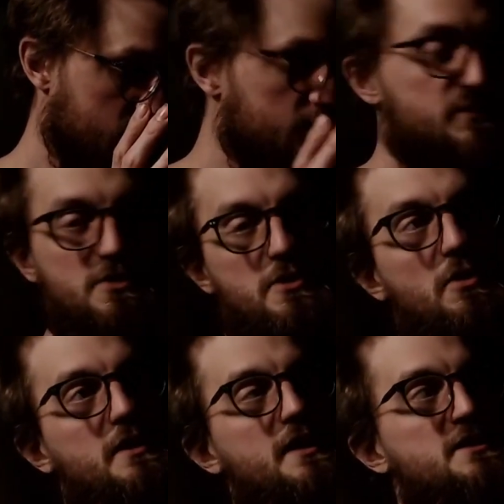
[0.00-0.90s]
You're not
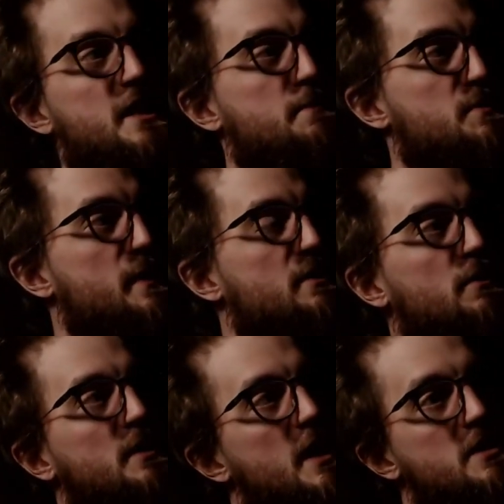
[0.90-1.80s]
going to get TeamSpeak on
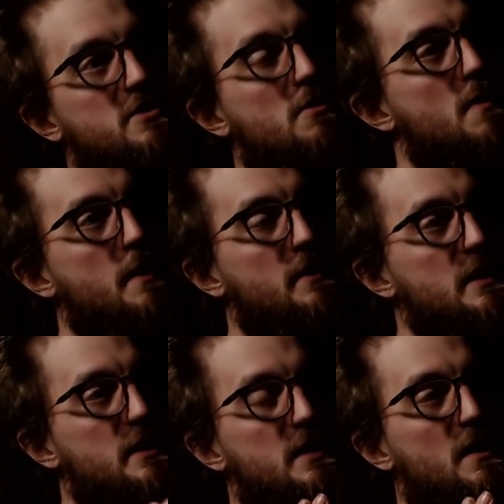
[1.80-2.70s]
here, so
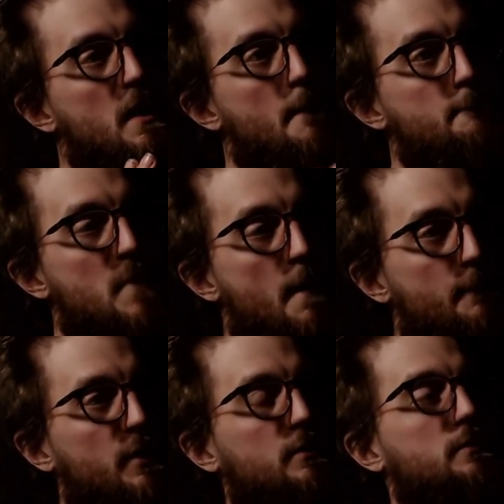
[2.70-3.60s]
maybe
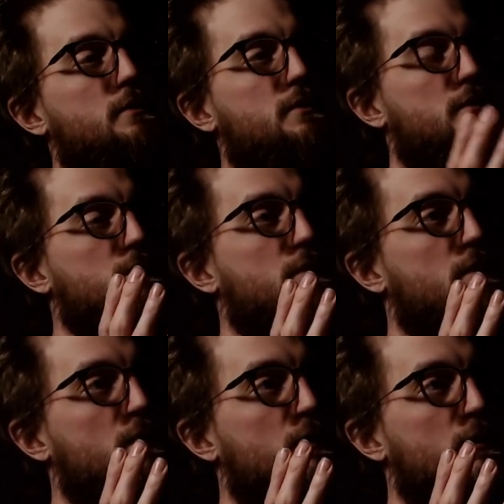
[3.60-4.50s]
Mumble
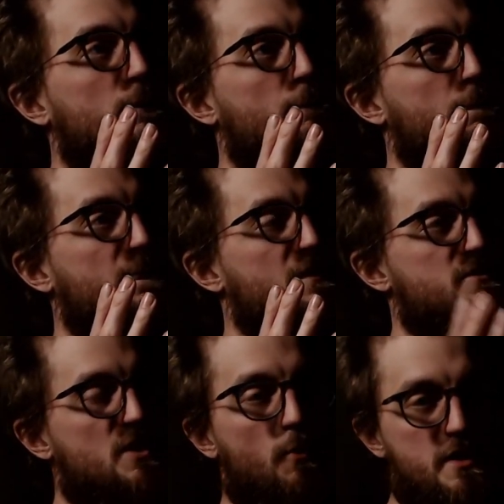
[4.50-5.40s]

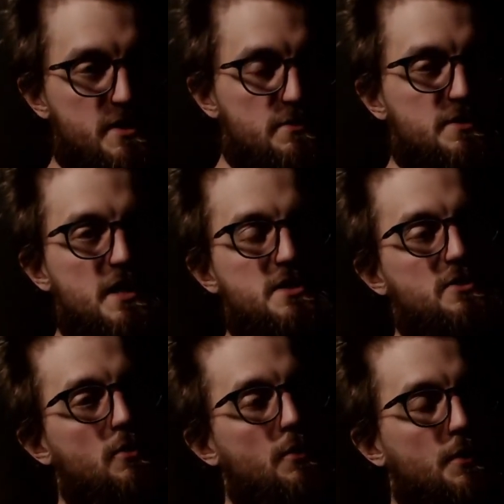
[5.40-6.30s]
some way to use
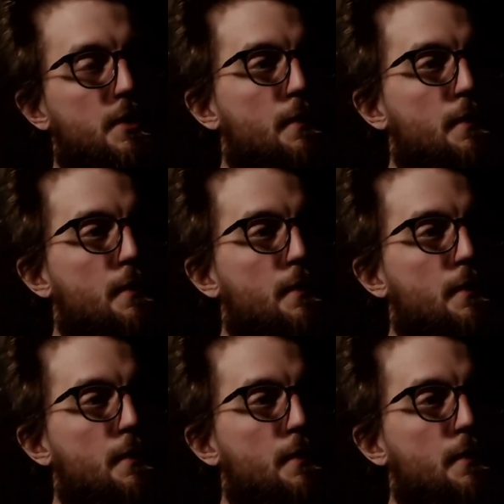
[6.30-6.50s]
Discord.